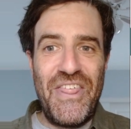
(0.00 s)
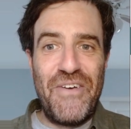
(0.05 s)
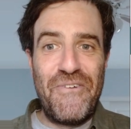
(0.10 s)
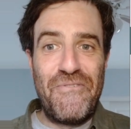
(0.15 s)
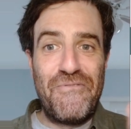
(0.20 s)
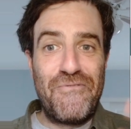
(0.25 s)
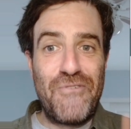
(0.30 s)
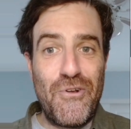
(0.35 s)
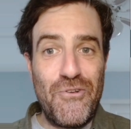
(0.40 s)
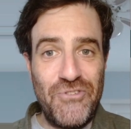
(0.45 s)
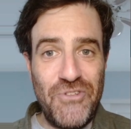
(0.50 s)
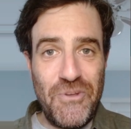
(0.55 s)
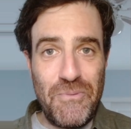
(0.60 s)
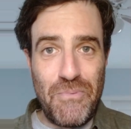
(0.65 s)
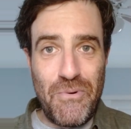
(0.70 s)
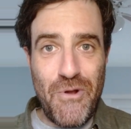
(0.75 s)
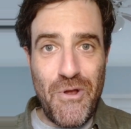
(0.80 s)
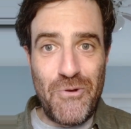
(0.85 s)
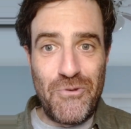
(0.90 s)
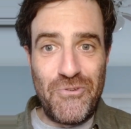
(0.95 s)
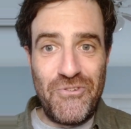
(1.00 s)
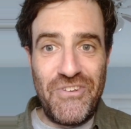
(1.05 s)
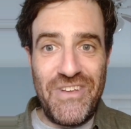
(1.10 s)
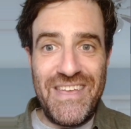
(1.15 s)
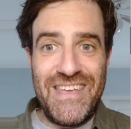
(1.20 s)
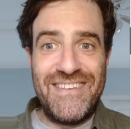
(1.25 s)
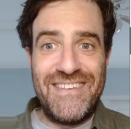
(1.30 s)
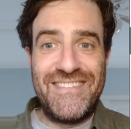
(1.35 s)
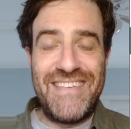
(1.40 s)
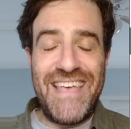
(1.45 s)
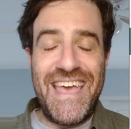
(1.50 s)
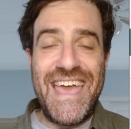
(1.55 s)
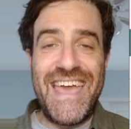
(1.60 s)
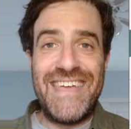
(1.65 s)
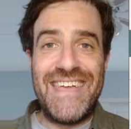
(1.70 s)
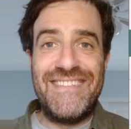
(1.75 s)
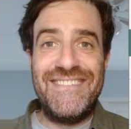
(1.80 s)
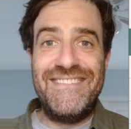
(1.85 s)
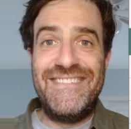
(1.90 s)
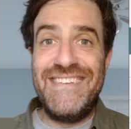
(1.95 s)
The first approach is
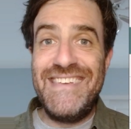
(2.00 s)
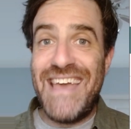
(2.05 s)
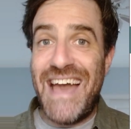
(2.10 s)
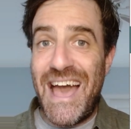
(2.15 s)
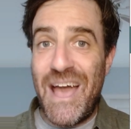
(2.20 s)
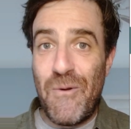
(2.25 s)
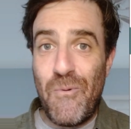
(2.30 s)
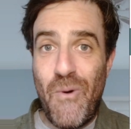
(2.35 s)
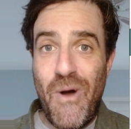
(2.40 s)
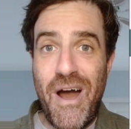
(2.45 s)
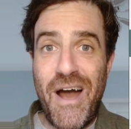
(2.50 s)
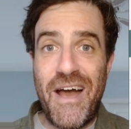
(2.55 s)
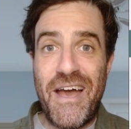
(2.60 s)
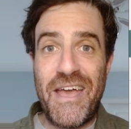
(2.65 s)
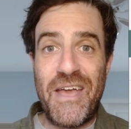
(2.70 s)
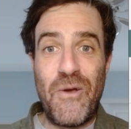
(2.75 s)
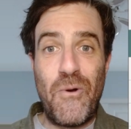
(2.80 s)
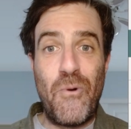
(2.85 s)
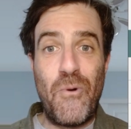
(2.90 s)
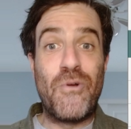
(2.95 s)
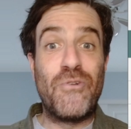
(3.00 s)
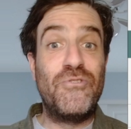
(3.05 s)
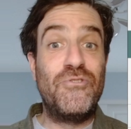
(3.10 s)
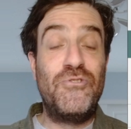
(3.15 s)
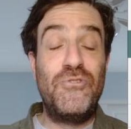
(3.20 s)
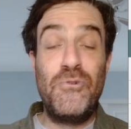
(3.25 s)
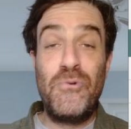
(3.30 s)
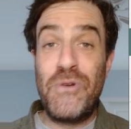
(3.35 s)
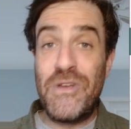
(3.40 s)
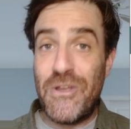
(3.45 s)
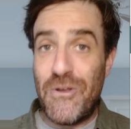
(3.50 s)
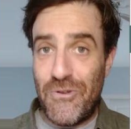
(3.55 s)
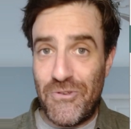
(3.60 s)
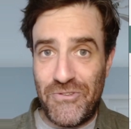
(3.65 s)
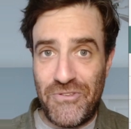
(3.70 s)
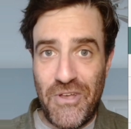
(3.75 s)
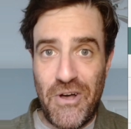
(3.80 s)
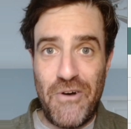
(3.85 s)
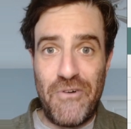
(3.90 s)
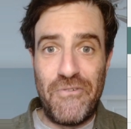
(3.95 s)
a DIY or do it
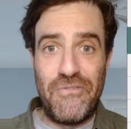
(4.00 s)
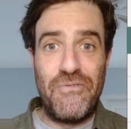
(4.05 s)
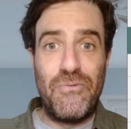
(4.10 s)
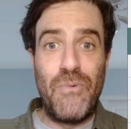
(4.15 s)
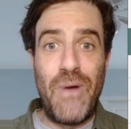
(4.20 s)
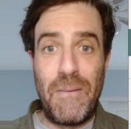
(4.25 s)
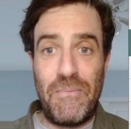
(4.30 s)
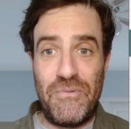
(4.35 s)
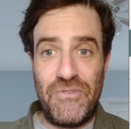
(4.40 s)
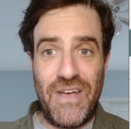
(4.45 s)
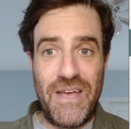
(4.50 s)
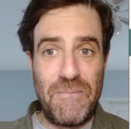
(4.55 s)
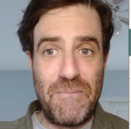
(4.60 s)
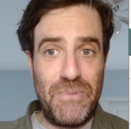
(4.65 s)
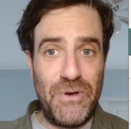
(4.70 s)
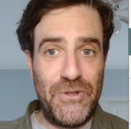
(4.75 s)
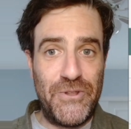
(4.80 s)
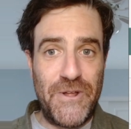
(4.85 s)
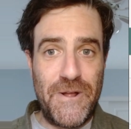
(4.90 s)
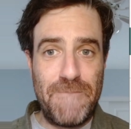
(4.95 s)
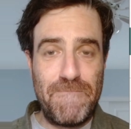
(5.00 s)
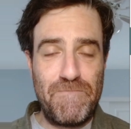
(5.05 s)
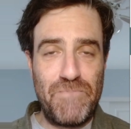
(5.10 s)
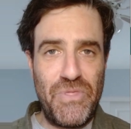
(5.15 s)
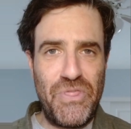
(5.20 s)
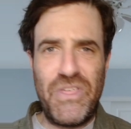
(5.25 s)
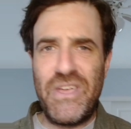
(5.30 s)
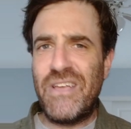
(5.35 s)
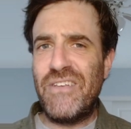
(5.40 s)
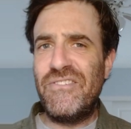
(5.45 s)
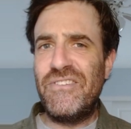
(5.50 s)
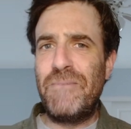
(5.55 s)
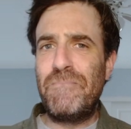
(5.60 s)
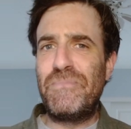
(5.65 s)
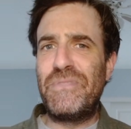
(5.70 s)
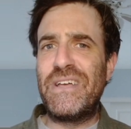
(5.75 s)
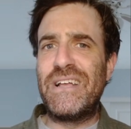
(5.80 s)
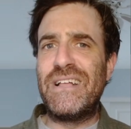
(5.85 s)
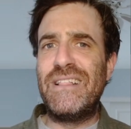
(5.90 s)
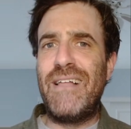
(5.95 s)
yourself website builder. Think
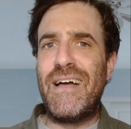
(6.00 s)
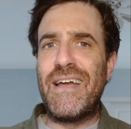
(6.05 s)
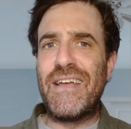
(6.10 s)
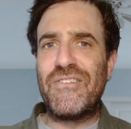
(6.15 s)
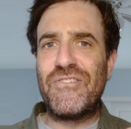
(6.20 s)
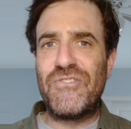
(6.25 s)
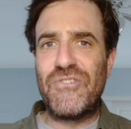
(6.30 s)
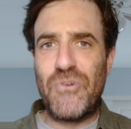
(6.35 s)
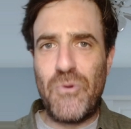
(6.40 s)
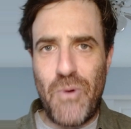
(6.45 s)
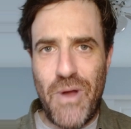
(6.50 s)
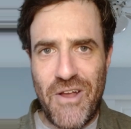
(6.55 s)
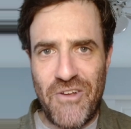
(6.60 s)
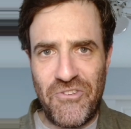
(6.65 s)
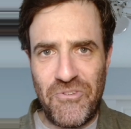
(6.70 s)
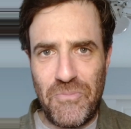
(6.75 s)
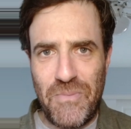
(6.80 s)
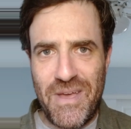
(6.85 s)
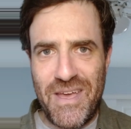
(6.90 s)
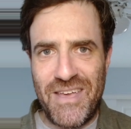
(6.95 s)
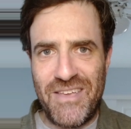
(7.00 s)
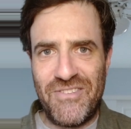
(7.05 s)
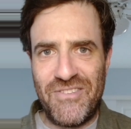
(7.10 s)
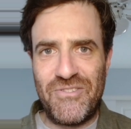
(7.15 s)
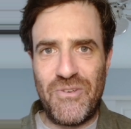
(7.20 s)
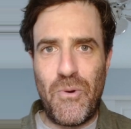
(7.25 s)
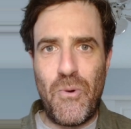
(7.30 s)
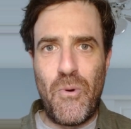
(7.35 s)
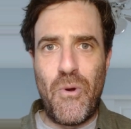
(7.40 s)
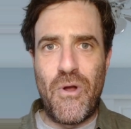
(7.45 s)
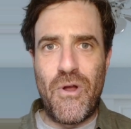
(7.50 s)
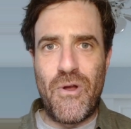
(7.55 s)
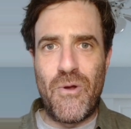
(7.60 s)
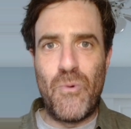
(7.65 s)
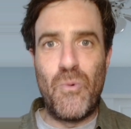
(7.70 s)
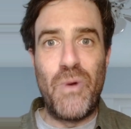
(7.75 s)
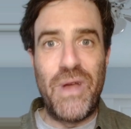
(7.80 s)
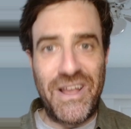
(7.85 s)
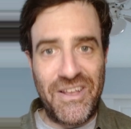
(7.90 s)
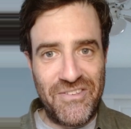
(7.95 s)
something like Squarespace
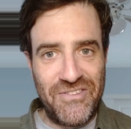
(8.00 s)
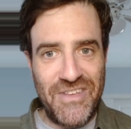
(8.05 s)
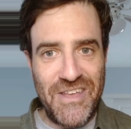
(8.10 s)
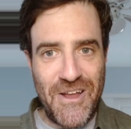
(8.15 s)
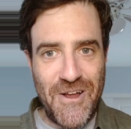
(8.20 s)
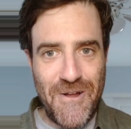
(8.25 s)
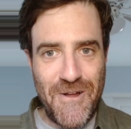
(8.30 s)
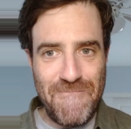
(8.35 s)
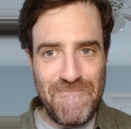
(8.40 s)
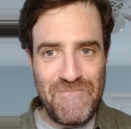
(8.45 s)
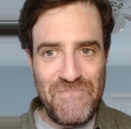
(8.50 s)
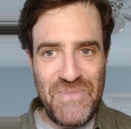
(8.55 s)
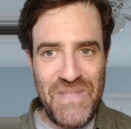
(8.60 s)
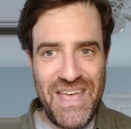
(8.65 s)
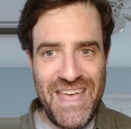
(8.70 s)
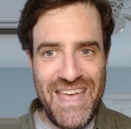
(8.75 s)
or Wix here.